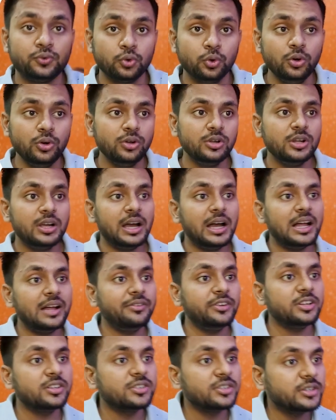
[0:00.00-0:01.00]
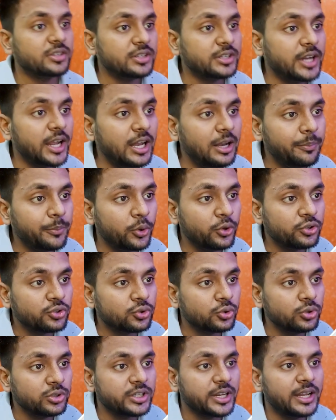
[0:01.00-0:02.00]
2, our tail points
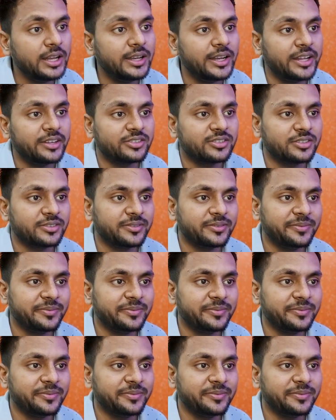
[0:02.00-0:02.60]
to tail nest.